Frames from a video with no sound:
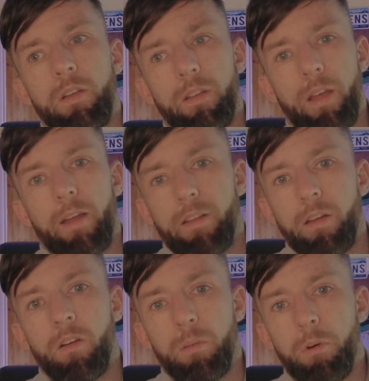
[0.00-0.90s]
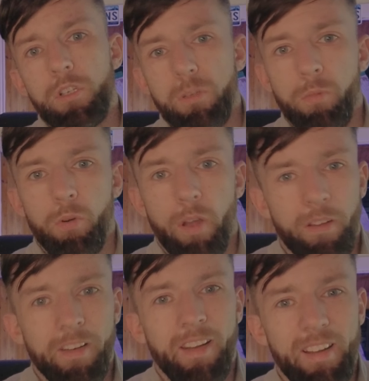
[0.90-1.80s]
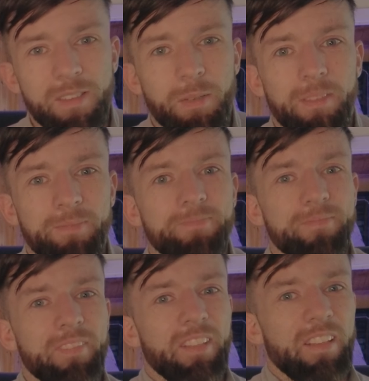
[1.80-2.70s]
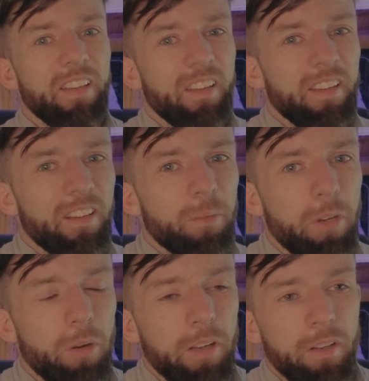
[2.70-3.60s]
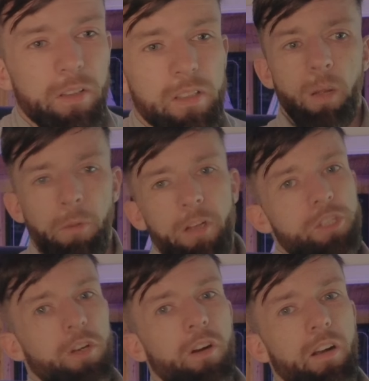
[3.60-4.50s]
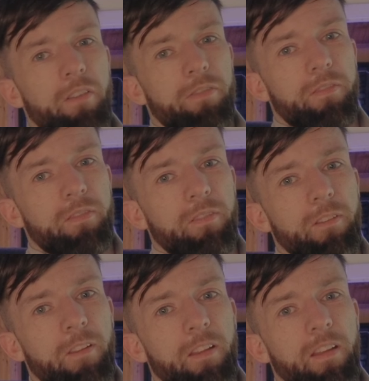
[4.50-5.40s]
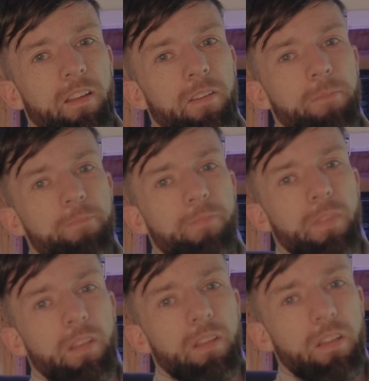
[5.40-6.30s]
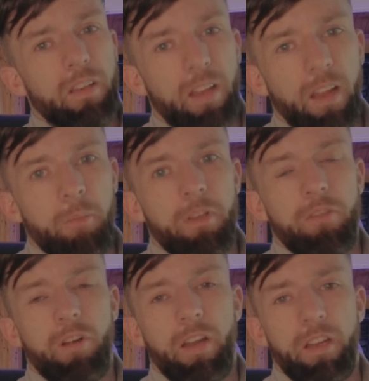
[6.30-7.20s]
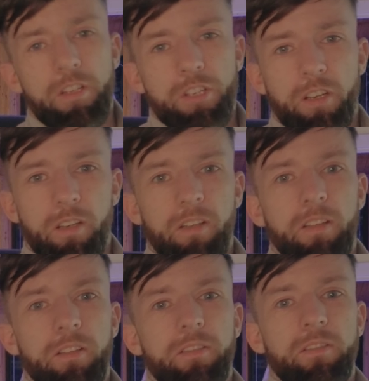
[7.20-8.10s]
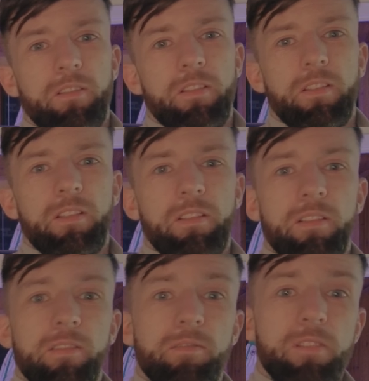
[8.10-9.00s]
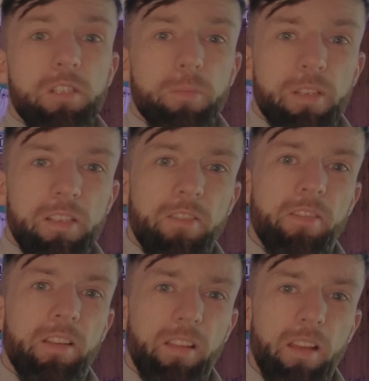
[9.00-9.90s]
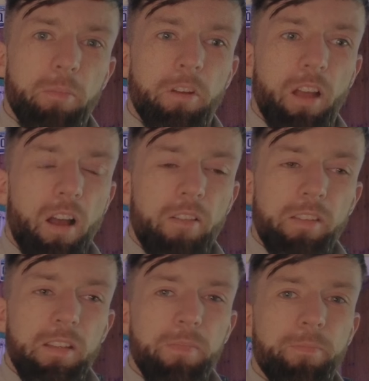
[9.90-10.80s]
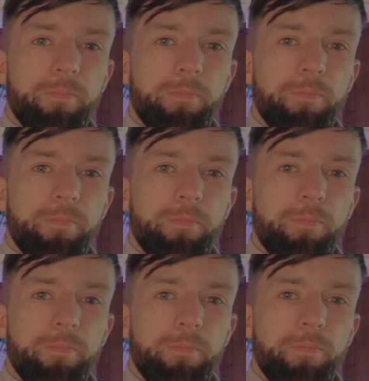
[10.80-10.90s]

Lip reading: yeah, I think I'm going to push the boat out in the next one. I think it could be quite cool. I'm not sure if the name of the range and the specific type of coffee